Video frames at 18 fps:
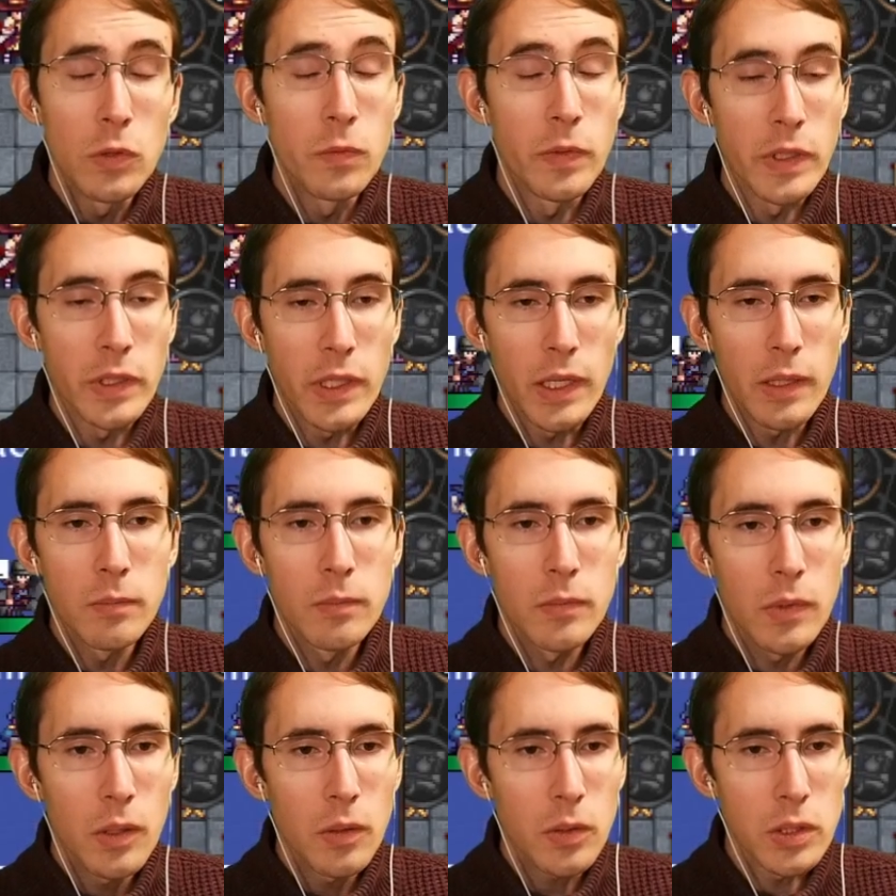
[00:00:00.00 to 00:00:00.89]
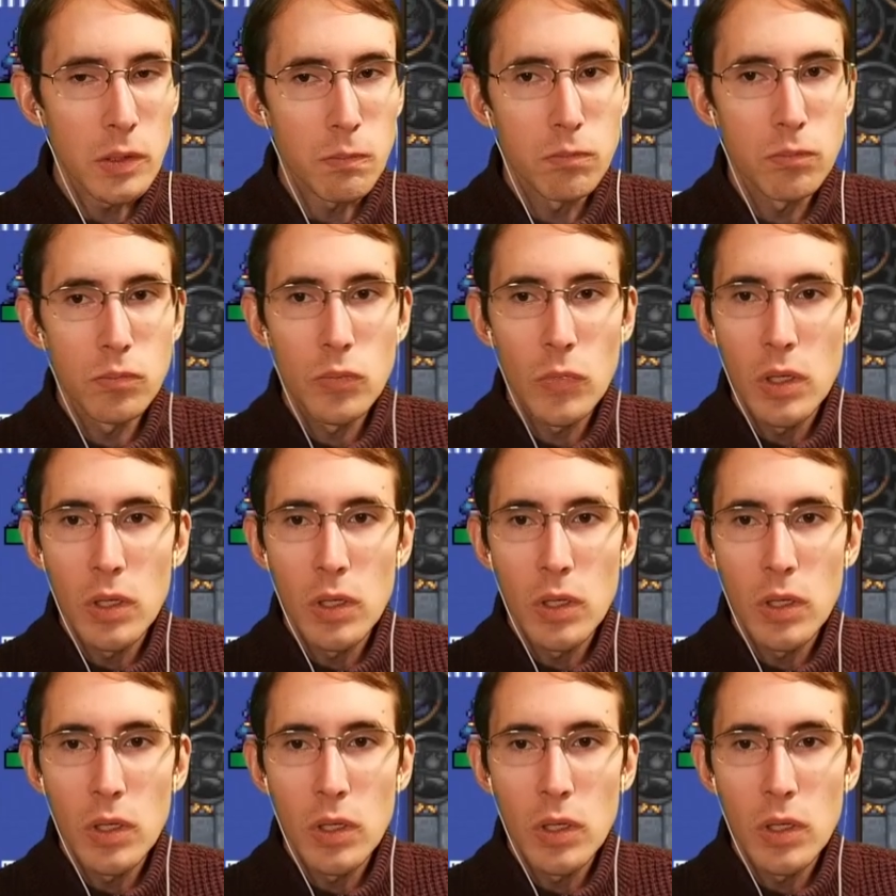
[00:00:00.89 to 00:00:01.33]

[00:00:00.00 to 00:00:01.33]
Ludwig can. Okay.